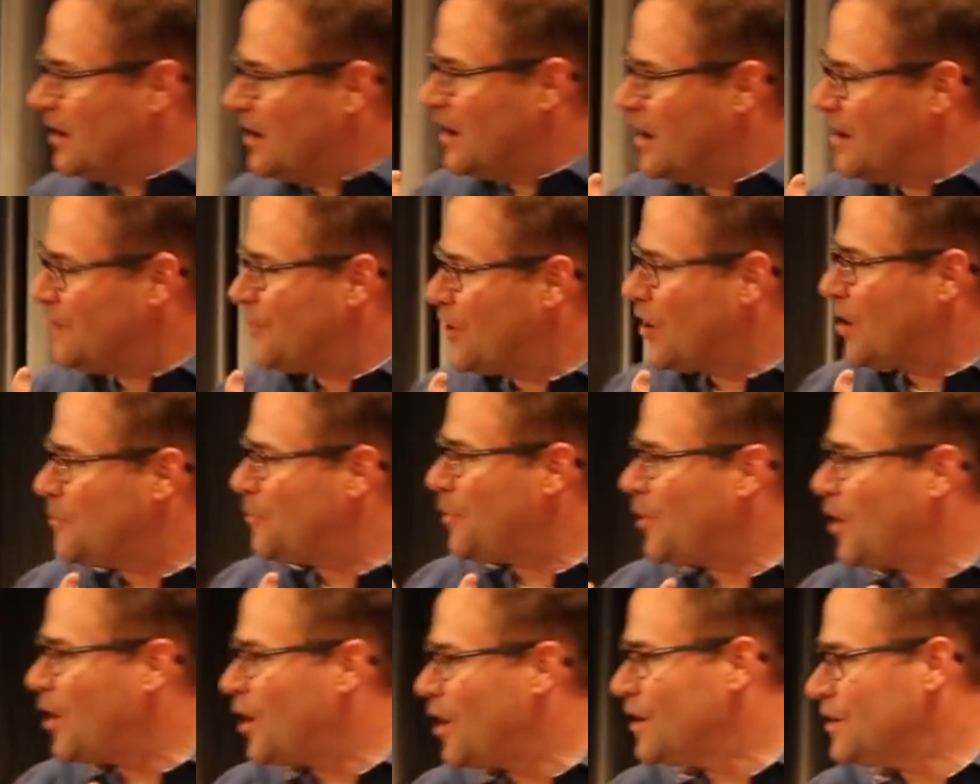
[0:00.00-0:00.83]
of our
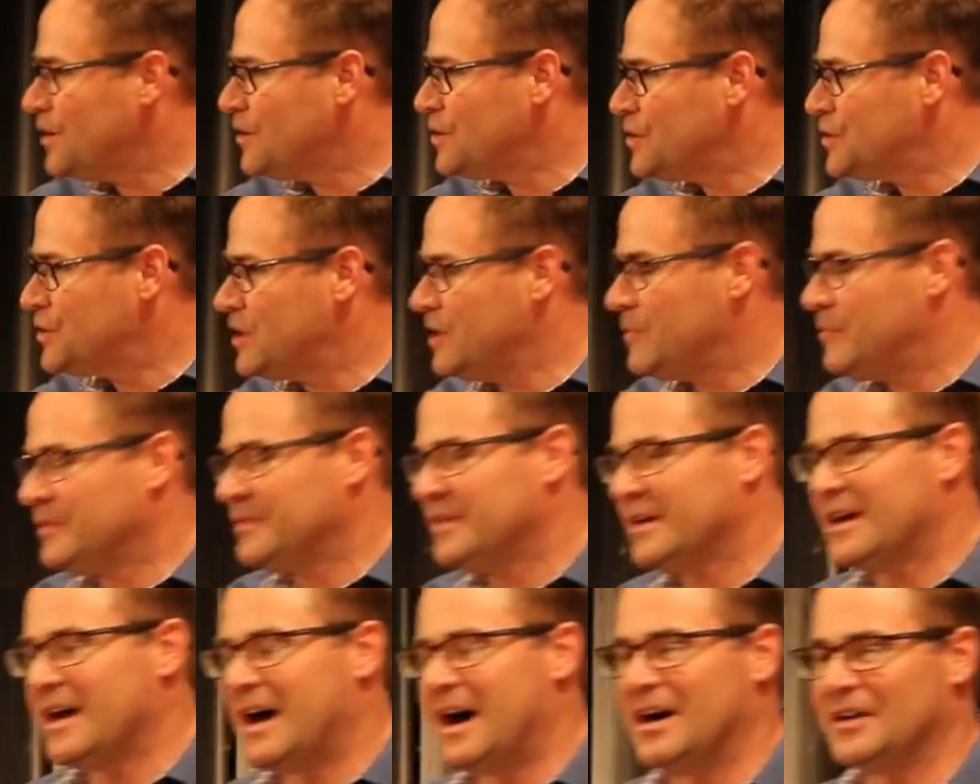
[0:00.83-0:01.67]
partnership in
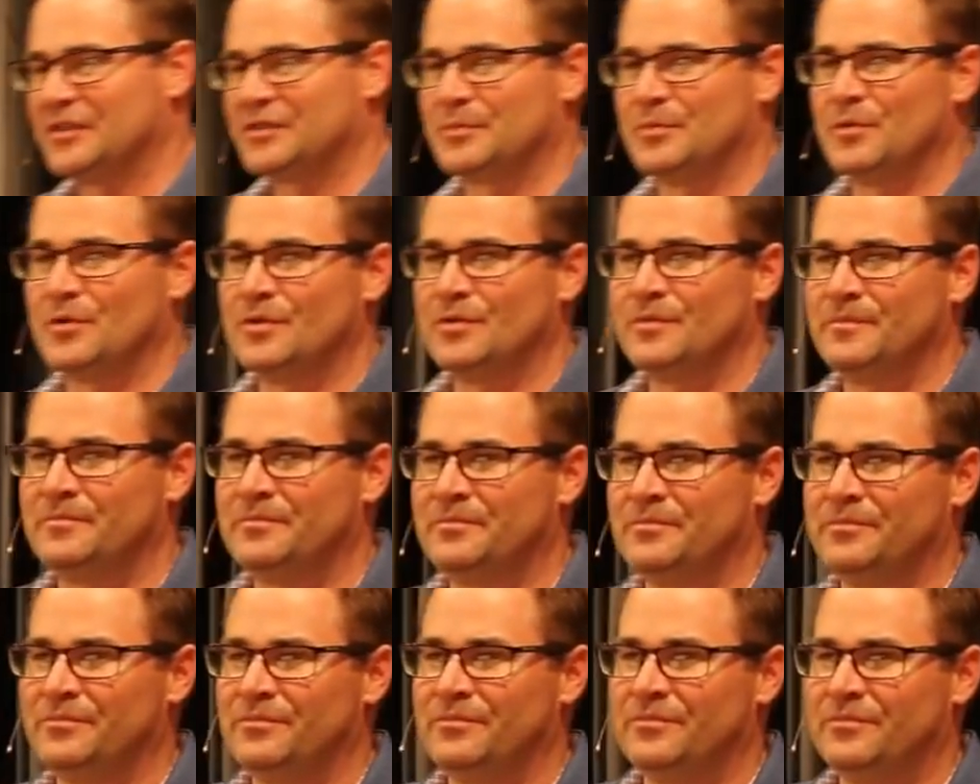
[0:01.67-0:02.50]
the gospel,
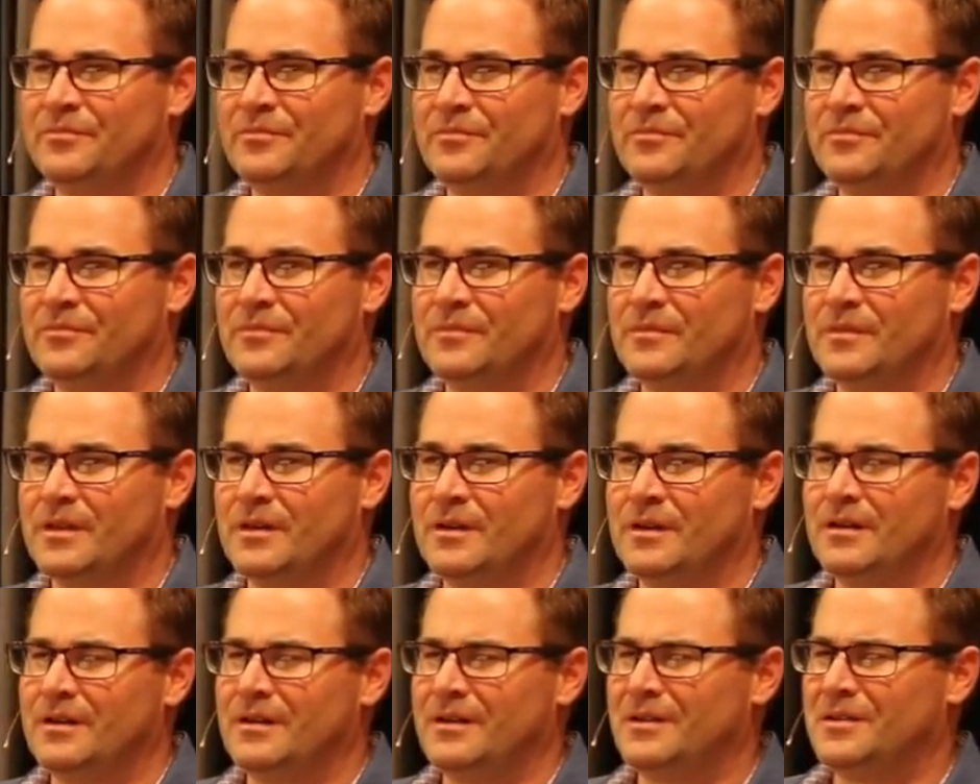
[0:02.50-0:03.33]

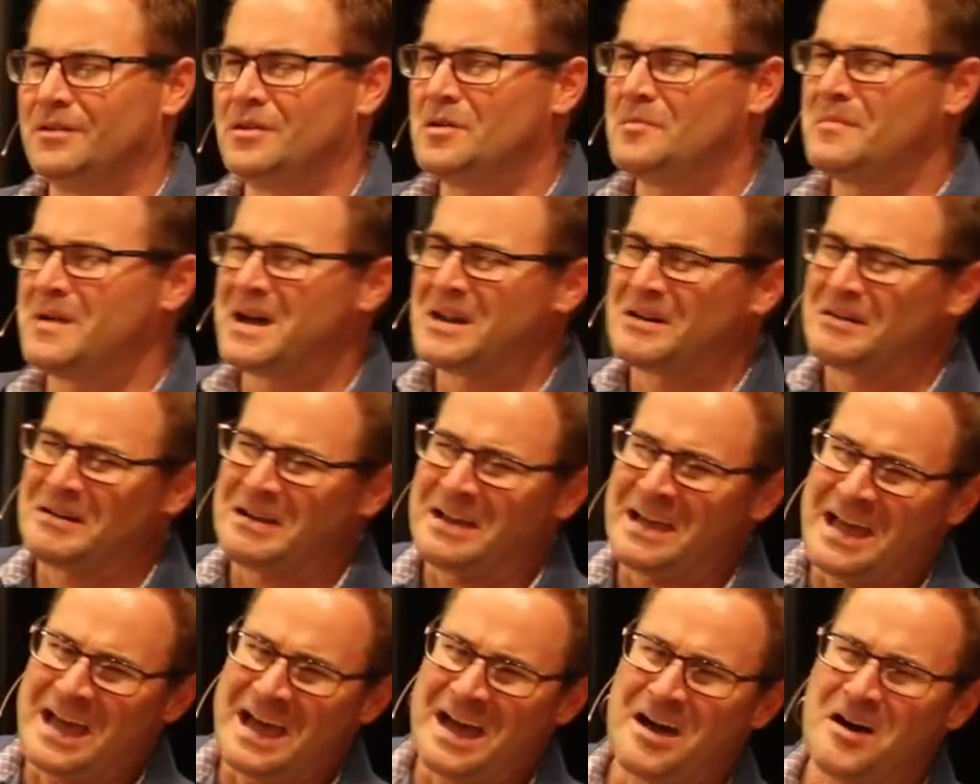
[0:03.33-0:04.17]
no matter
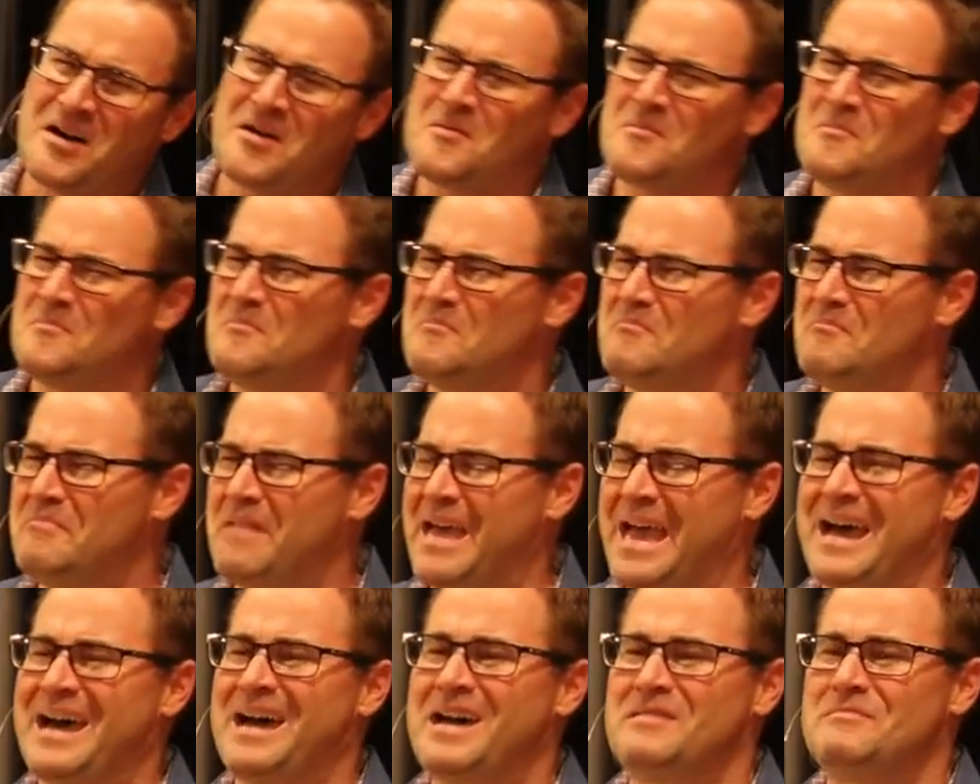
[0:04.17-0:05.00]
how
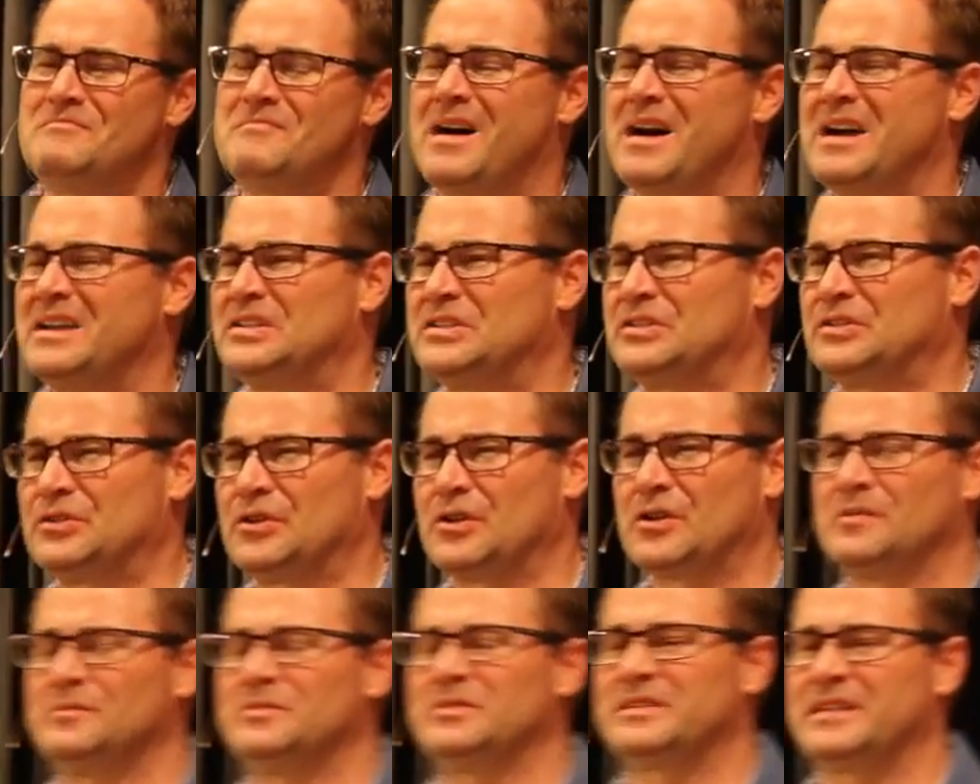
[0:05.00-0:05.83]
bad my
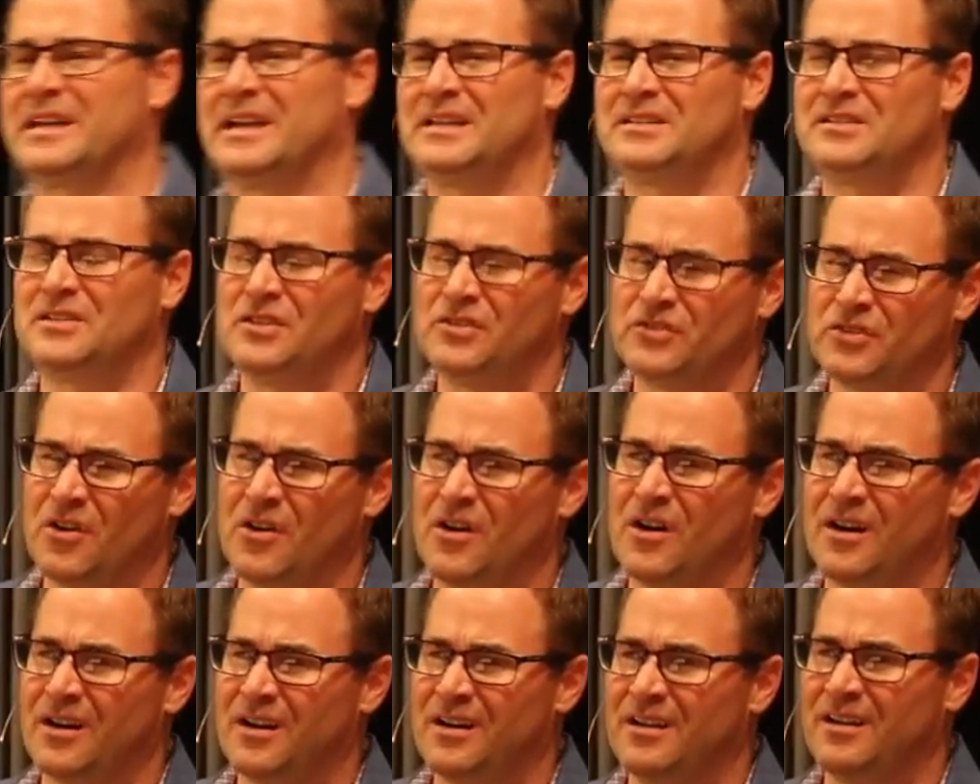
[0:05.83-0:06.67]
circumstances
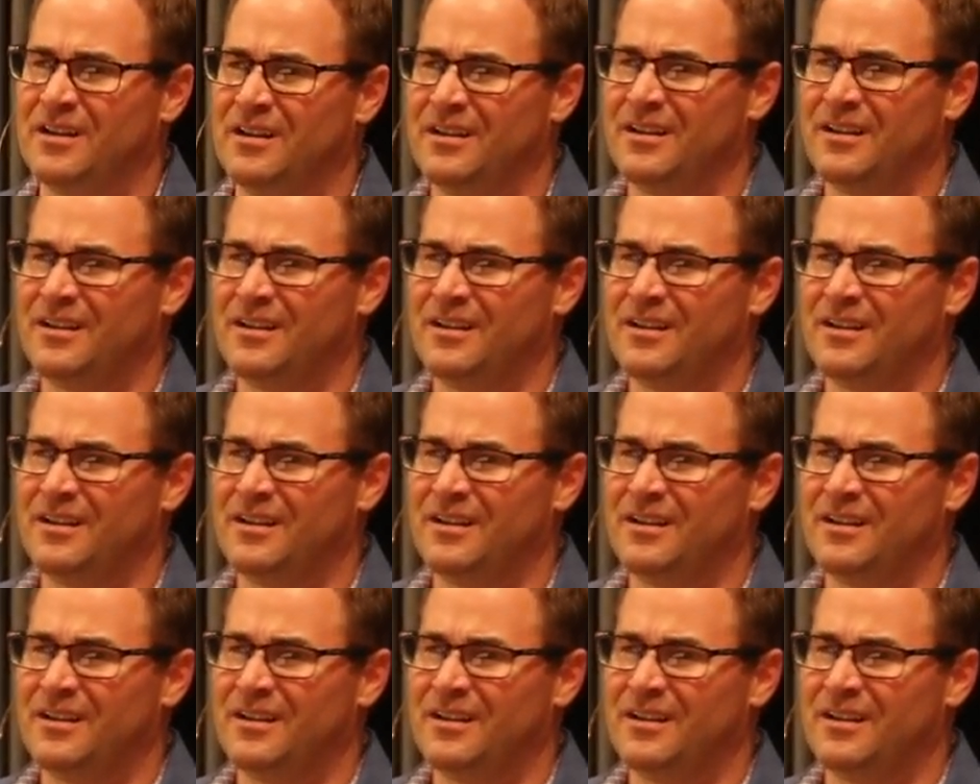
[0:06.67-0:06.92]
are,